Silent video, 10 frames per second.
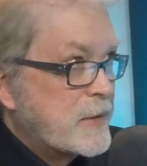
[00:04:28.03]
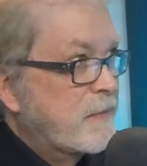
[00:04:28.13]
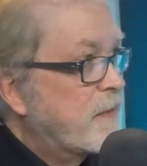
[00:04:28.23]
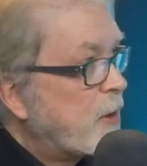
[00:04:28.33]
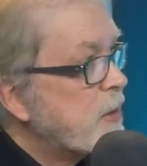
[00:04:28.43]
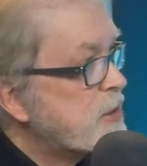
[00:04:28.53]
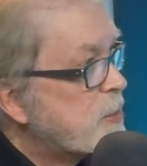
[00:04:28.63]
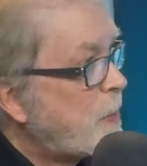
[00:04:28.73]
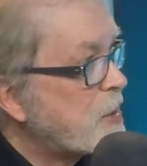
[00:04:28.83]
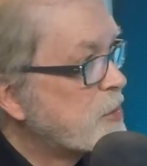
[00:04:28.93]
very
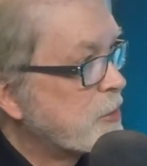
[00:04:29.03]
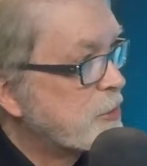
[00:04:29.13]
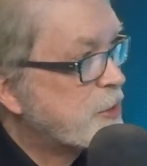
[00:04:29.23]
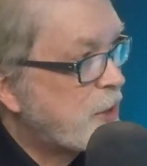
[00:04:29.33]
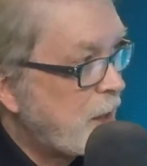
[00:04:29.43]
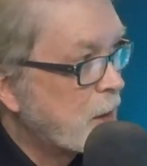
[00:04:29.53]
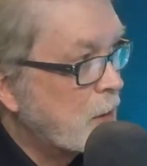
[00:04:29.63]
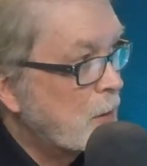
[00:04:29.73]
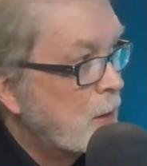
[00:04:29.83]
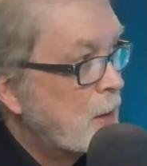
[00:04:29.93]
special
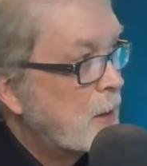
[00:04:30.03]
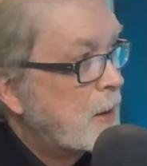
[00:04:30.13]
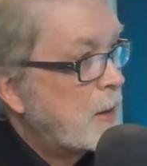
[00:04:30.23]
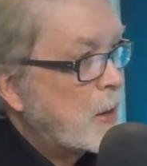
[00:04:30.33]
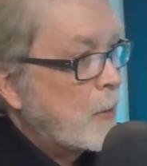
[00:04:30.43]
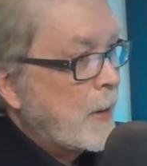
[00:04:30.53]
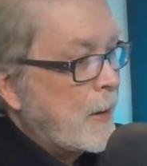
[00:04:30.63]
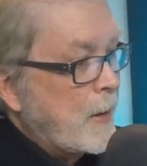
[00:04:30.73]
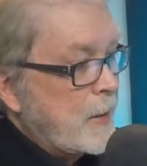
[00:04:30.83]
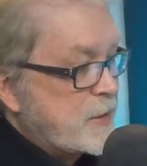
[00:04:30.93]
skill. You know,
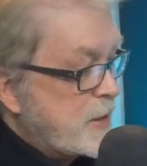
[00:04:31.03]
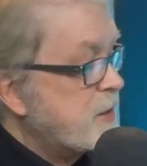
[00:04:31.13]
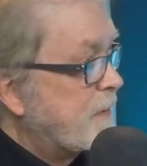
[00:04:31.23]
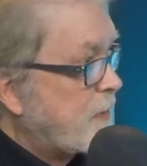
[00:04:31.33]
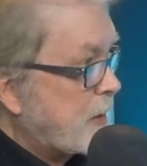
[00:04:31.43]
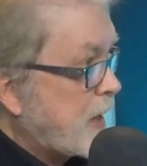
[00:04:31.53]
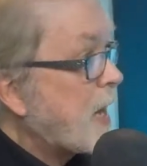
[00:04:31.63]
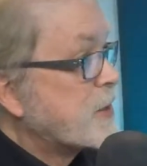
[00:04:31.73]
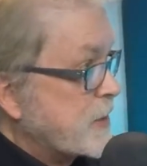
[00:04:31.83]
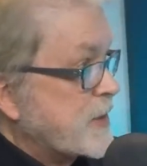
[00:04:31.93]
it's easy for Ed
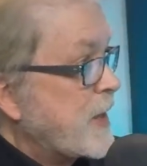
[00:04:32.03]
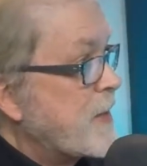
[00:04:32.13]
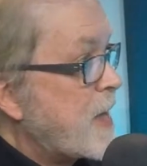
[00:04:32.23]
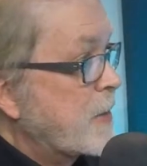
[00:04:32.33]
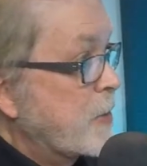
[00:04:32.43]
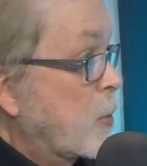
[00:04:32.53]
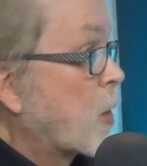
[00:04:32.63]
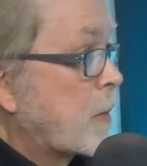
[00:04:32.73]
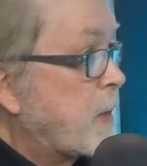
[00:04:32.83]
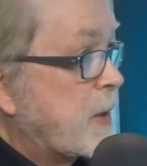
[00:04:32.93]
Koch to say that in New
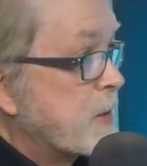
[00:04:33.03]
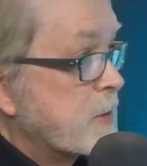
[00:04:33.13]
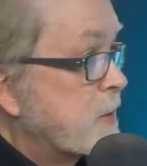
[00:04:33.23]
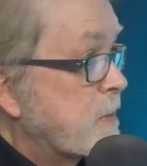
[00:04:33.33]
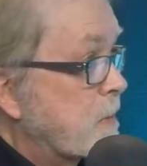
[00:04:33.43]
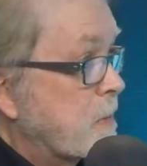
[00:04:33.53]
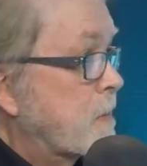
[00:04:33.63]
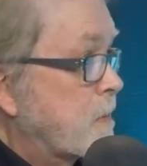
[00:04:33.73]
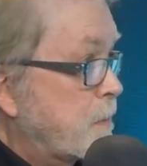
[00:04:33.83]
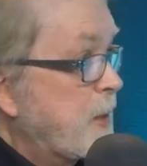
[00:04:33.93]
York because
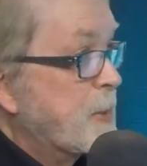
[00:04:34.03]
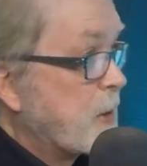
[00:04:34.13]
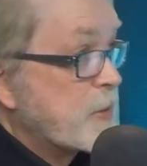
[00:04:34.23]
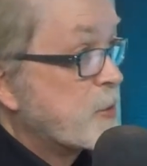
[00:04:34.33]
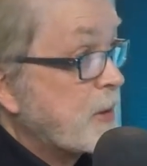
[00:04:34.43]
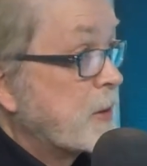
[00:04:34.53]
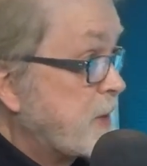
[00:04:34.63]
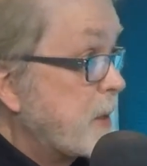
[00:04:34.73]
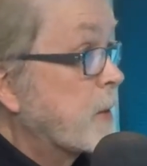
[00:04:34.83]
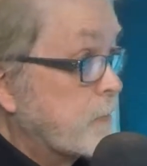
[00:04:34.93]
people on the street will
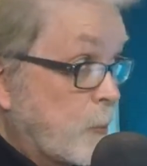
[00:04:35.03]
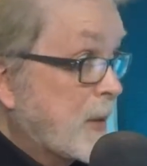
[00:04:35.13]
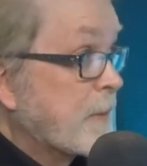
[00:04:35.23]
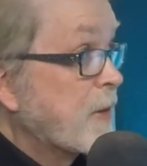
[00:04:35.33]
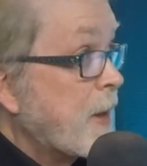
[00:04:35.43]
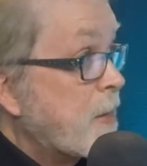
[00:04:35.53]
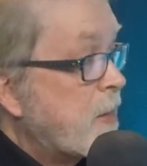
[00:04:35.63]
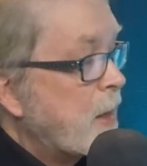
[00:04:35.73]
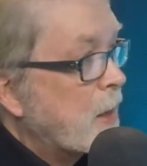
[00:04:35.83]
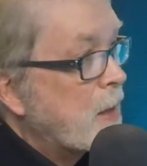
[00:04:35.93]
tell you whatever they
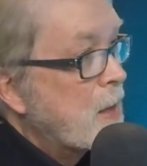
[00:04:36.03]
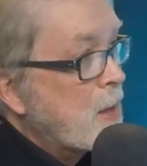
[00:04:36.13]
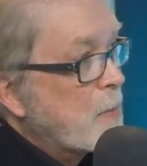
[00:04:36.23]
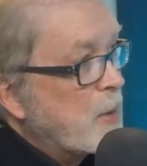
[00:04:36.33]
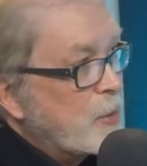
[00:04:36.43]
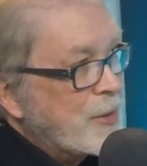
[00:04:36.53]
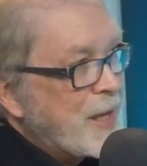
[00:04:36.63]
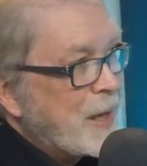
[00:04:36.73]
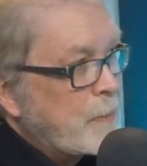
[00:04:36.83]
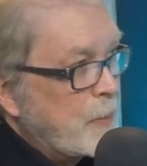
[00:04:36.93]
think. But you
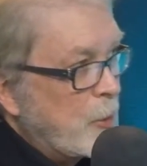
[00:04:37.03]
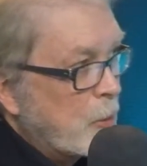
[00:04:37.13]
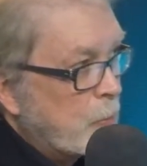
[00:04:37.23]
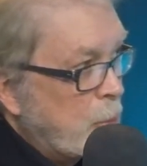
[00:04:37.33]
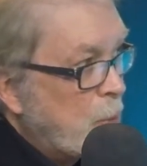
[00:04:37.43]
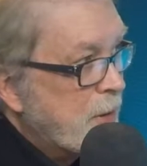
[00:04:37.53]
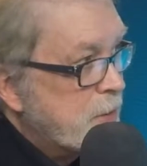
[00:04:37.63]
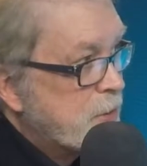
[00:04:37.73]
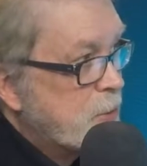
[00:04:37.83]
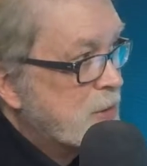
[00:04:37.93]
get your
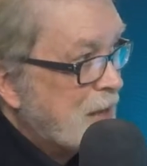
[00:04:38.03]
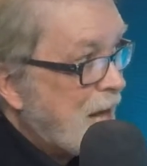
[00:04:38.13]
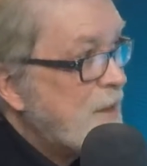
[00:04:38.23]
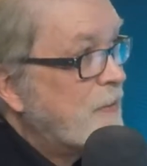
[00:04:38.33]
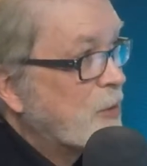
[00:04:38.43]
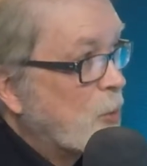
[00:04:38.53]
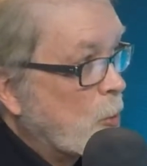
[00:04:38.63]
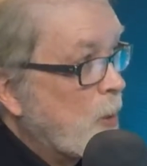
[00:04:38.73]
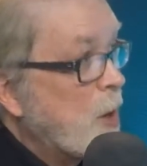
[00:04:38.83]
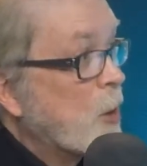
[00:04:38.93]
employees whose life and
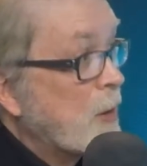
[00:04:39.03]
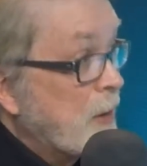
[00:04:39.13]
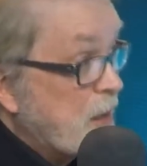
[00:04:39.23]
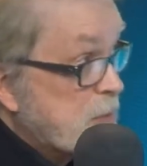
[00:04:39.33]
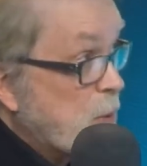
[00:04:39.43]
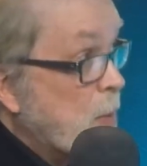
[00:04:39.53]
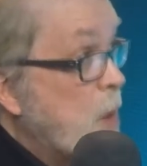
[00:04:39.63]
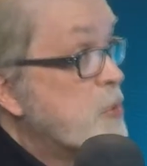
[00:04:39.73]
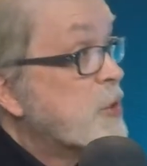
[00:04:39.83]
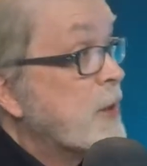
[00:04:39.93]
career and next
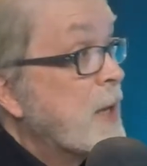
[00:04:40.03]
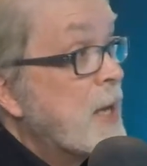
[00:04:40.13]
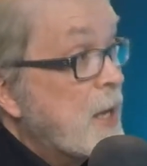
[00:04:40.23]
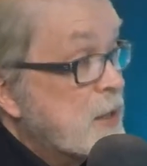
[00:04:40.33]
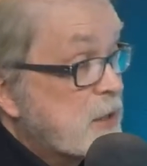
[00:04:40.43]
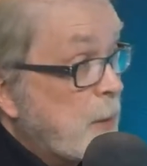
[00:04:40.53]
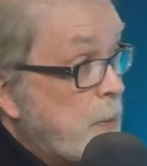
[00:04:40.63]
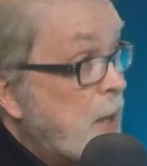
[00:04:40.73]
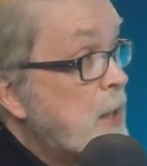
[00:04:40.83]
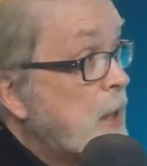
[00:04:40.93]
promotion is
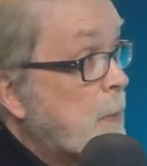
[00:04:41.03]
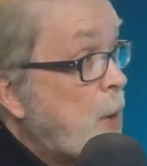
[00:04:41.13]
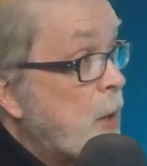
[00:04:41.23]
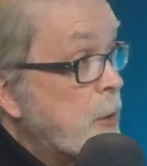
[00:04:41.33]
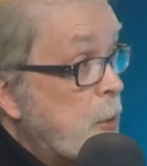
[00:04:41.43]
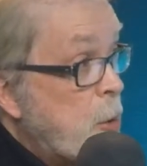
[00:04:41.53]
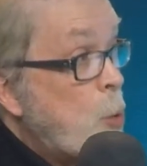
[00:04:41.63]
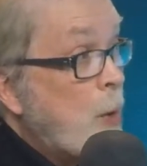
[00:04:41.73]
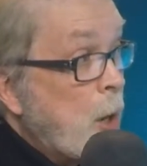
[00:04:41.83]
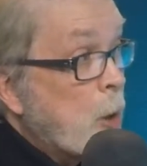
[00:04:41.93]
depending upon
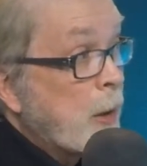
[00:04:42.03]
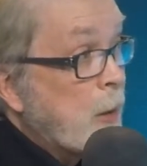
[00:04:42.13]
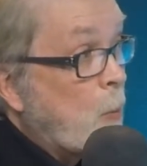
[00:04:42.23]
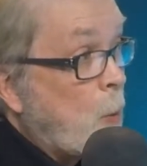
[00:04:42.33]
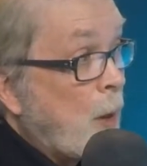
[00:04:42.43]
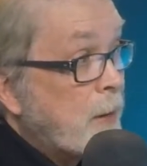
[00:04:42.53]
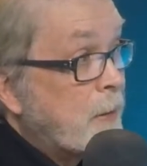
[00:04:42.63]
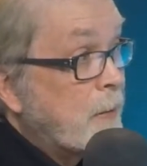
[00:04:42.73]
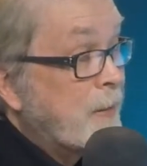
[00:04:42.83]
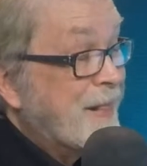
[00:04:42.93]
you hearing
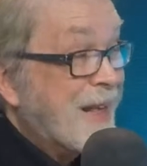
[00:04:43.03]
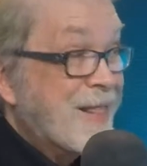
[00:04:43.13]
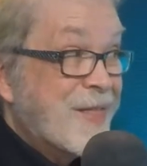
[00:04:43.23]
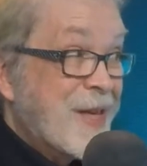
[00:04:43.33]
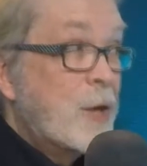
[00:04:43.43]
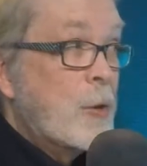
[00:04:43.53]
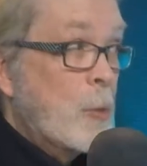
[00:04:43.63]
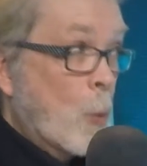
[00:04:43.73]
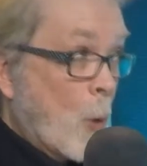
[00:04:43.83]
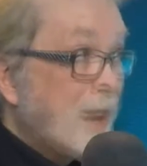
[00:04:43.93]
what they think
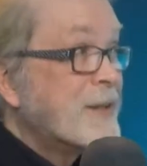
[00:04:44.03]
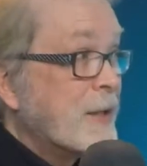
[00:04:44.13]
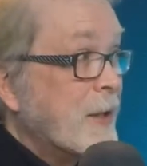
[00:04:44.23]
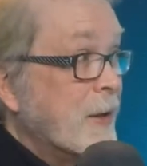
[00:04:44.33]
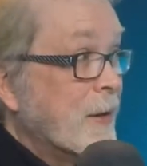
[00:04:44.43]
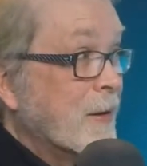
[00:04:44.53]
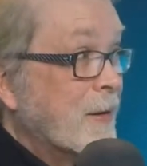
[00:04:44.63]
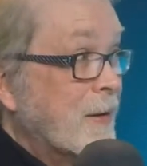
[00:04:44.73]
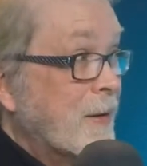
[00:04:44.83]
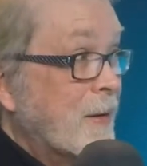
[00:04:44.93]
you want to hear.
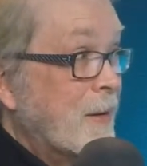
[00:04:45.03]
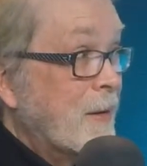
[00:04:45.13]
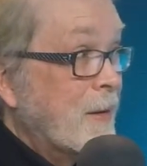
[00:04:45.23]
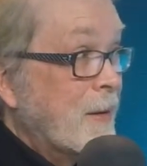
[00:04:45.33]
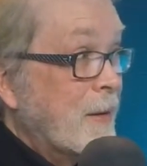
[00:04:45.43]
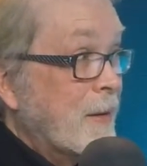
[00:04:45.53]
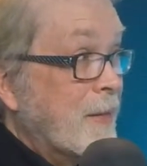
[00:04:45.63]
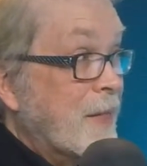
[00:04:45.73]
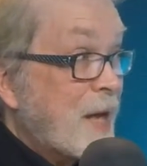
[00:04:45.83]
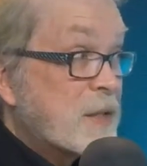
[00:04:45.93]

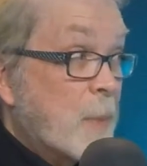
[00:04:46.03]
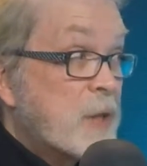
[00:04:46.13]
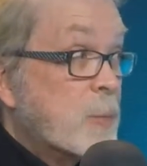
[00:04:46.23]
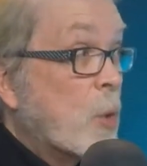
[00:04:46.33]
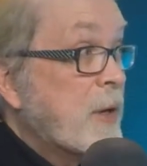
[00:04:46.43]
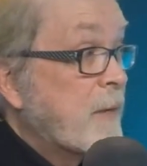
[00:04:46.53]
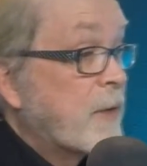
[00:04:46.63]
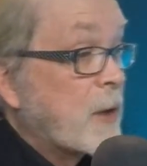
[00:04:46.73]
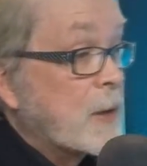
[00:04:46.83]
That's much more difficult.